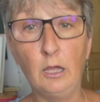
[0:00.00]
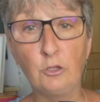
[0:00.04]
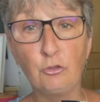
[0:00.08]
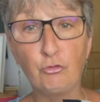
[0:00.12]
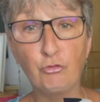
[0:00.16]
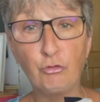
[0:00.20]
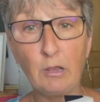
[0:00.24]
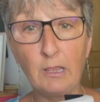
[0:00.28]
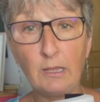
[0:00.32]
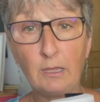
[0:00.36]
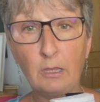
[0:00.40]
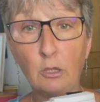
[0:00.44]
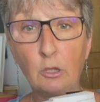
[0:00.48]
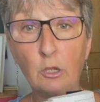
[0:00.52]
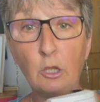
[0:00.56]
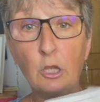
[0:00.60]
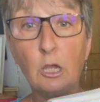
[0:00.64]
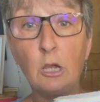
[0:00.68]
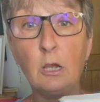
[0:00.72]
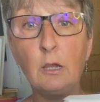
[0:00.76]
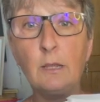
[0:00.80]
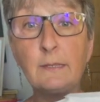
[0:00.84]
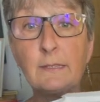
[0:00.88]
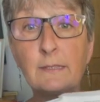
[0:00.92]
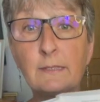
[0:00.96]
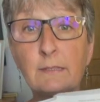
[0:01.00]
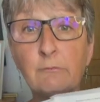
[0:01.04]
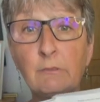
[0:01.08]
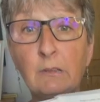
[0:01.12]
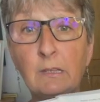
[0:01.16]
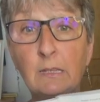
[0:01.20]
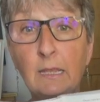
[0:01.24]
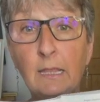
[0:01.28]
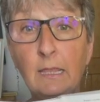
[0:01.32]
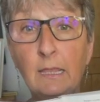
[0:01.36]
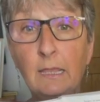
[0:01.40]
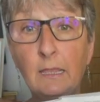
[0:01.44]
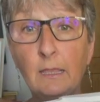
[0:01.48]
Dragon guides are
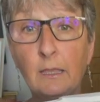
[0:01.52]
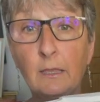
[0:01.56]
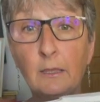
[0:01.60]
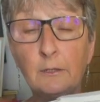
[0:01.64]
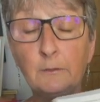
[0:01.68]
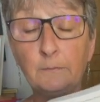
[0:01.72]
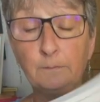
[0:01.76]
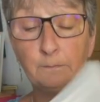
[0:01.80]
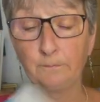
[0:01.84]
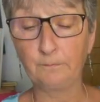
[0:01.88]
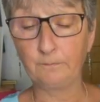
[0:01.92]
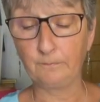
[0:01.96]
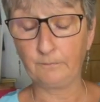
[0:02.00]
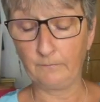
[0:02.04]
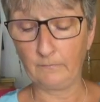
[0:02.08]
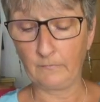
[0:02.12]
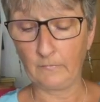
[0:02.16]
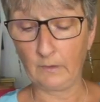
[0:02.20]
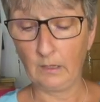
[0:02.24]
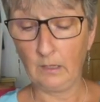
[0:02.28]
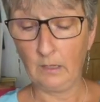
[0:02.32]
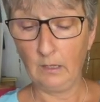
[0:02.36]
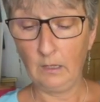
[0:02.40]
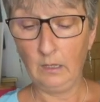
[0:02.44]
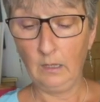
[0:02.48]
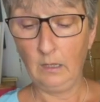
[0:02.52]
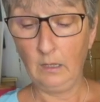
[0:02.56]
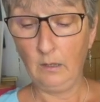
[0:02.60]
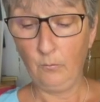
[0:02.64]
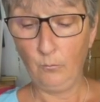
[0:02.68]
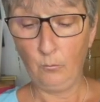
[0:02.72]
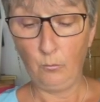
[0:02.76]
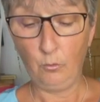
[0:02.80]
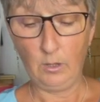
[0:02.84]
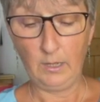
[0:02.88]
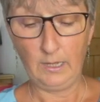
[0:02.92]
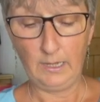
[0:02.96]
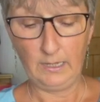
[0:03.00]
in here.
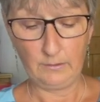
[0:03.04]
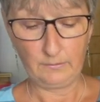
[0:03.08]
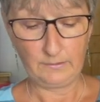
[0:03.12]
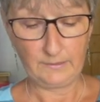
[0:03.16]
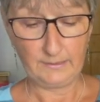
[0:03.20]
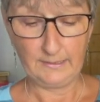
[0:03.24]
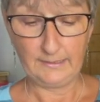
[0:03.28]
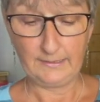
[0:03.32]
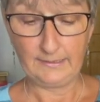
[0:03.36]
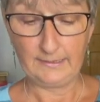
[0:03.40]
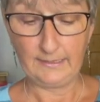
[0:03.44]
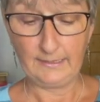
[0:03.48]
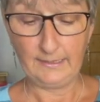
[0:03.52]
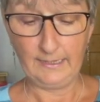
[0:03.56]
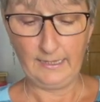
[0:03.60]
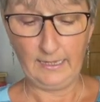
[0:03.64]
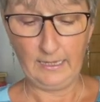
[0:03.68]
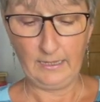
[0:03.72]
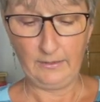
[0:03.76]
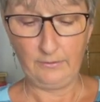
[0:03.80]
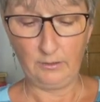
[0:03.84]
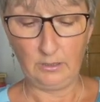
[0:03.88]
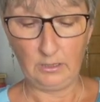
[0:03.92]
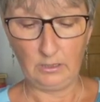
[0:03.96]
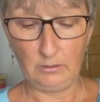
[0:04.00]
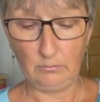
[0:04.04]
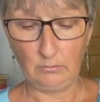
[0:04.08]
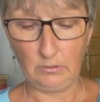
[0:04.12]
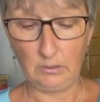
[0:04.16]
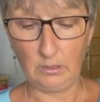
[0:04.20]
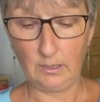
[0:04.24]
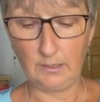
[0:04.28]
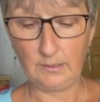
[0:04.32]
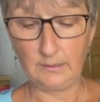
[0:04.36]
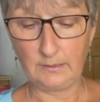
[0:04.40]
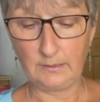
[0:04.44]
What else is in here that you ought